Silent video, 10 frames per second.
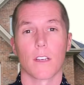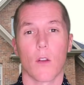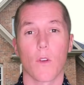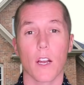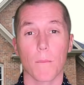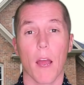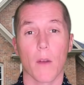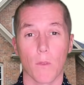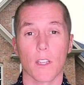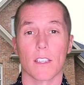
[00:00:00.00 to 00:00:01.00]
The rug
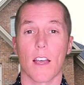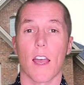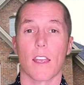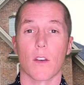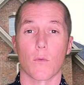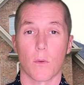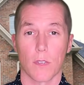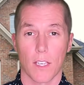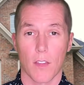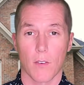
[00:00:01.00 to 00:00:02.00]
might really tie in a room
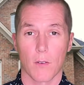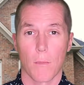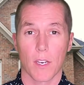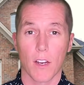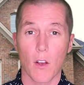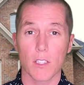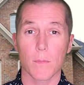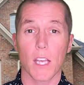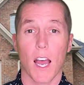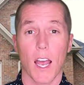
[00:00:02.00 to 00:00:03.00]
together, but it could also
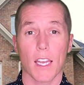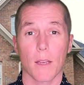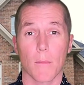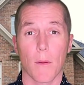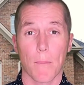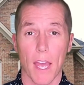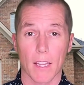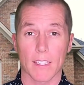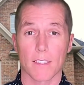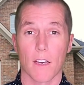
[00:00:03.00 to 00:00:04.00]
be hiding
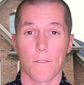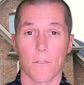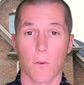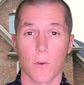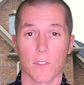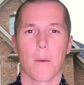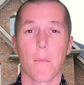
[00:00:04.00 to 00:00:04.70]
badly scuffed floors.